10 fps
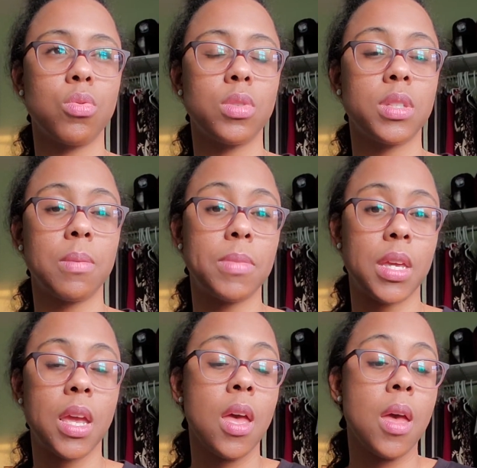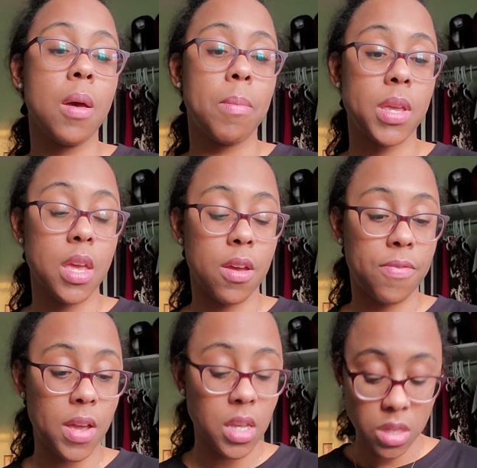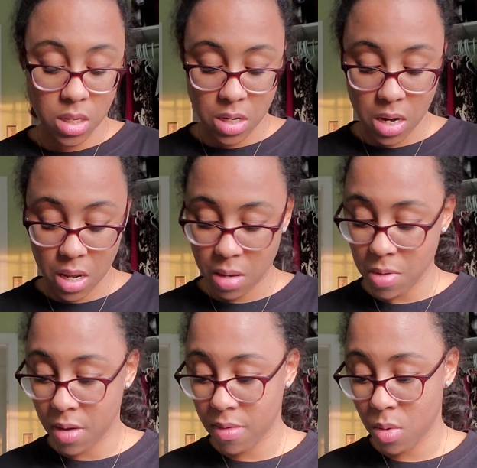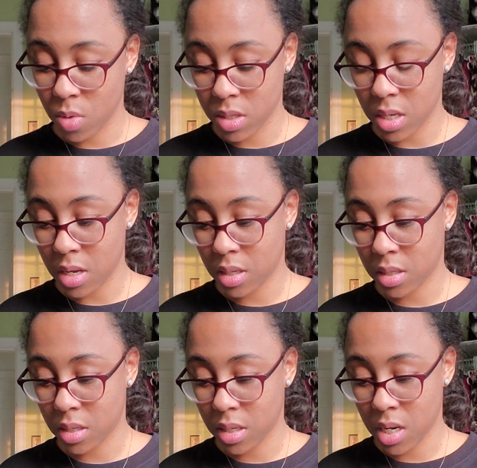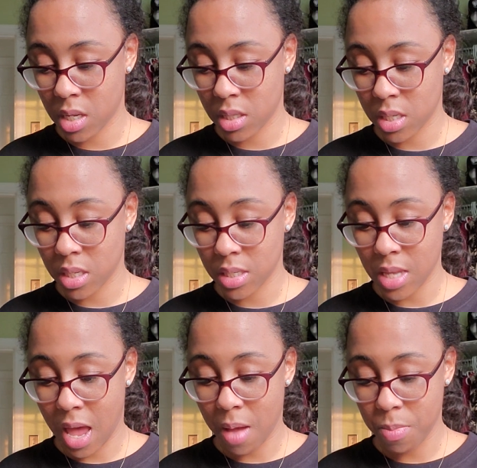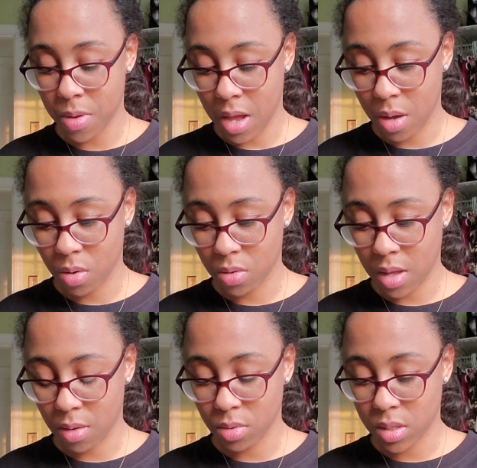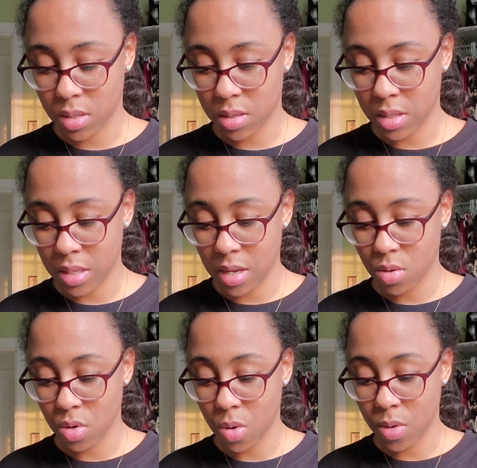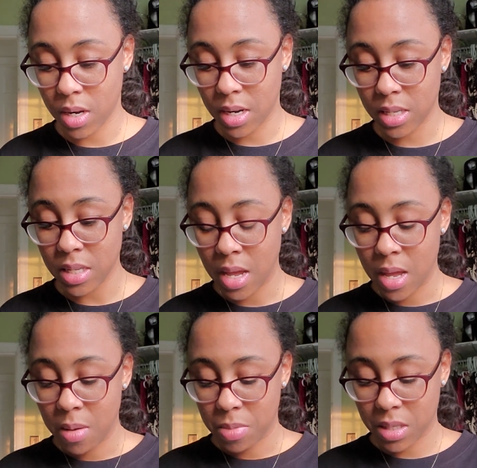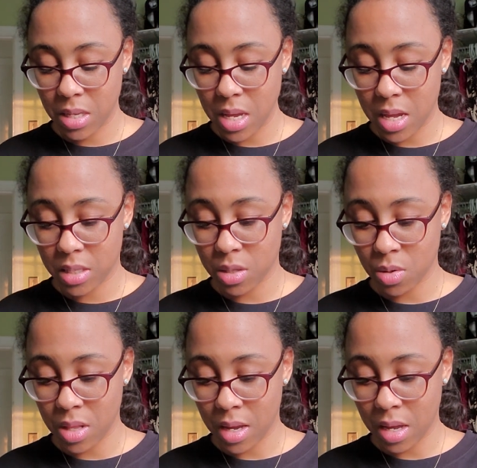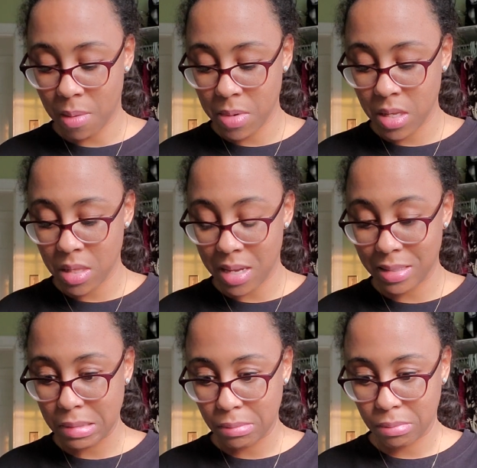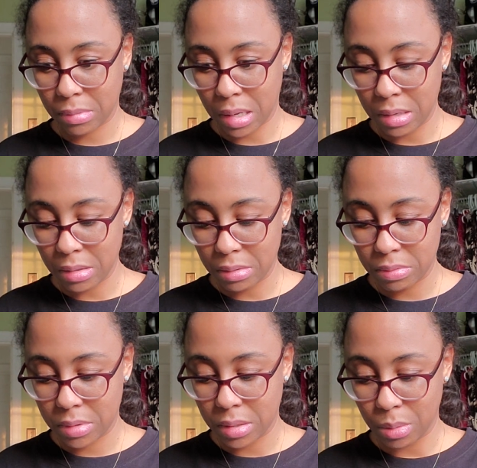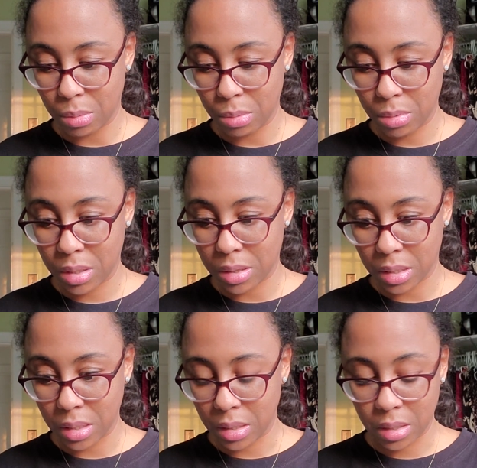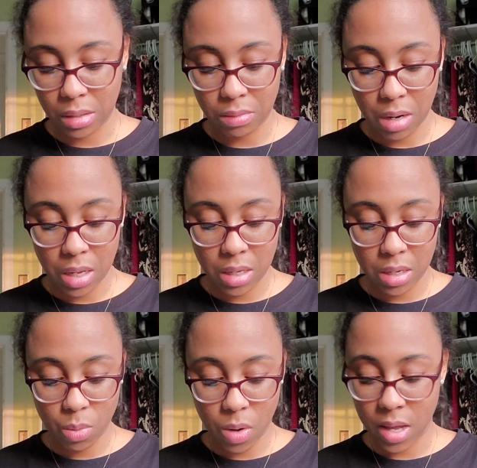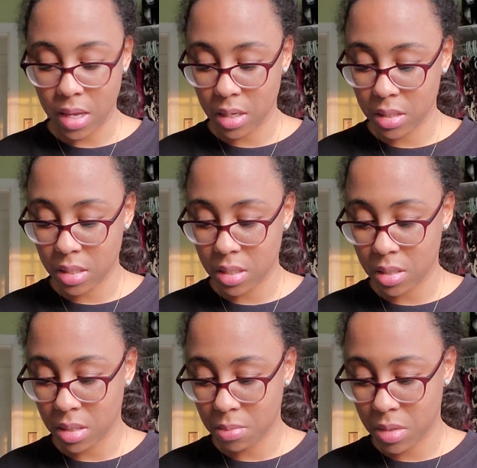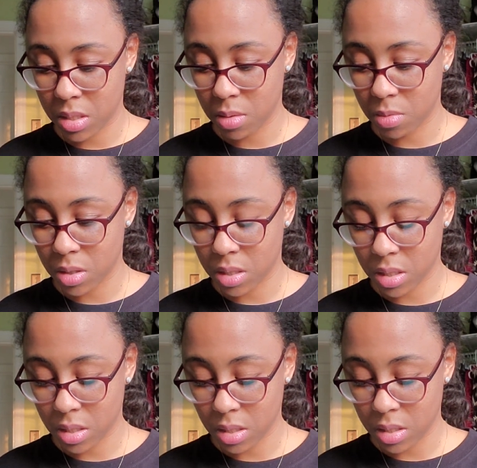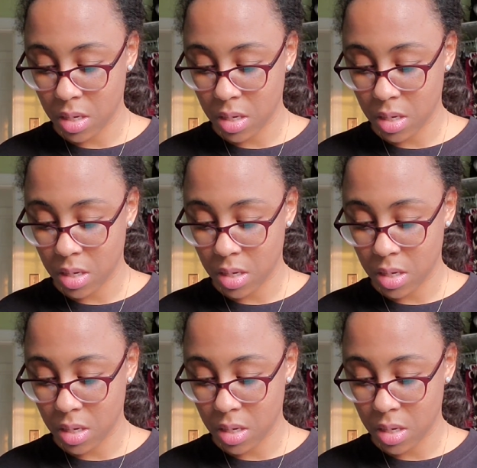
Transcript: something. But yeah, if I get the name of it once I get into this app, I'll let you know what it is. But the, yeah, so like, I mean, that's kind of the only thing, right? NYX. Let me see what this is.